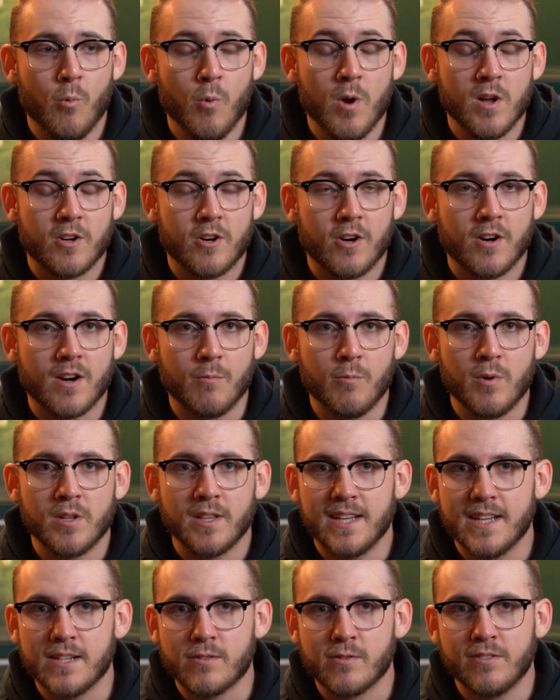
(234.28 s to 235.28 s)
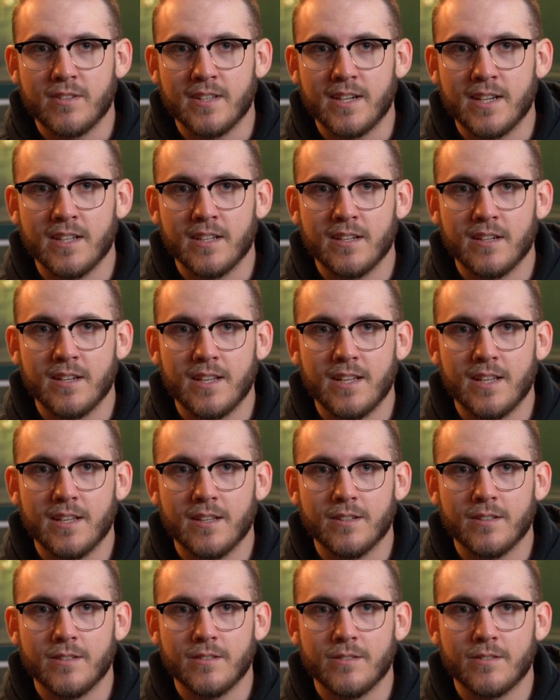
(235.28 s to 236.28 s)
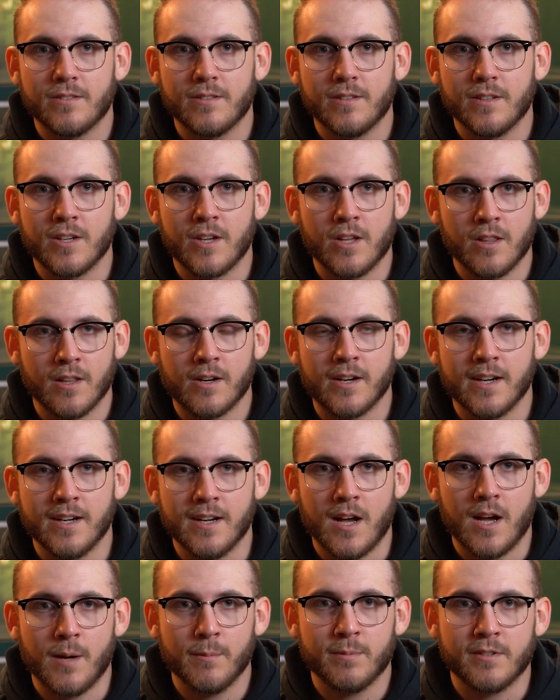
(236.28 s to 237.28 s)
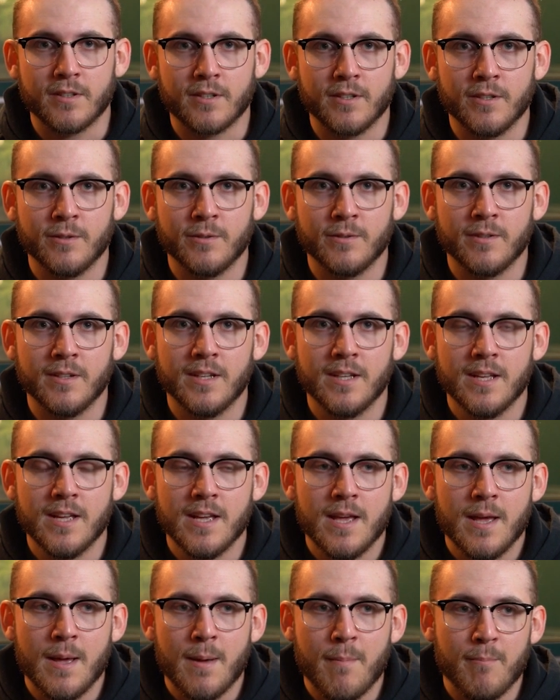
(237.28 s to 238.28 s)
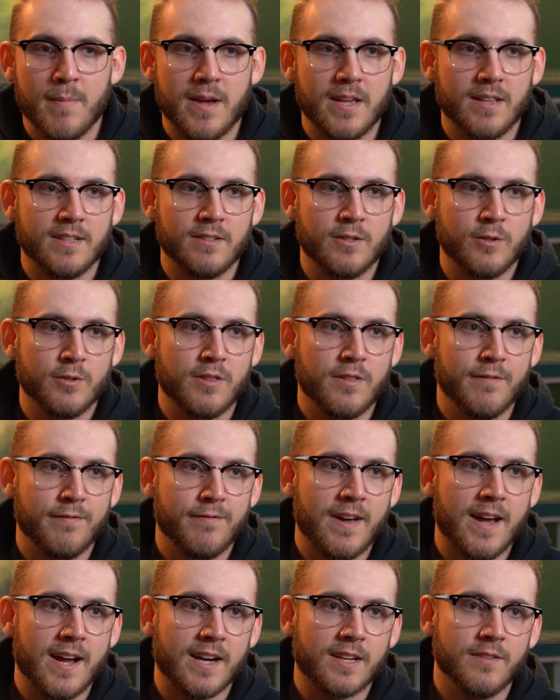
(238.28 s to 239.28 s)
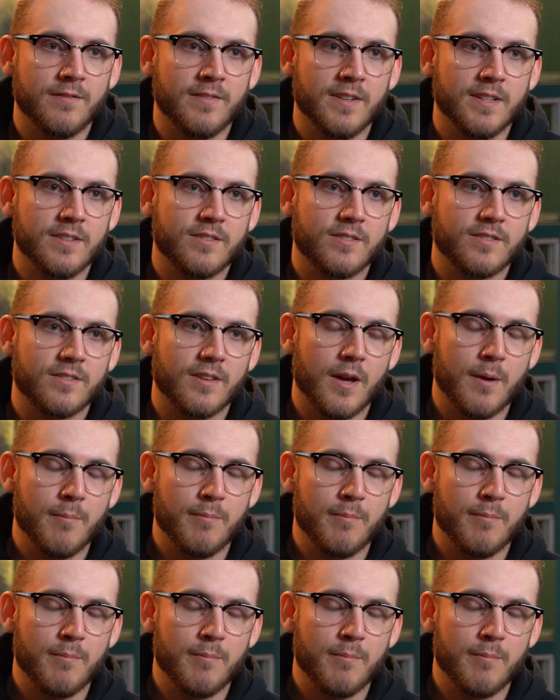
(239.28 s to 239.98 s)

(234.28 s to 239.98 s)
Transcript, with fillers: One card I'm really interested in is Galarian Obstagoon, mainly due to the fact of its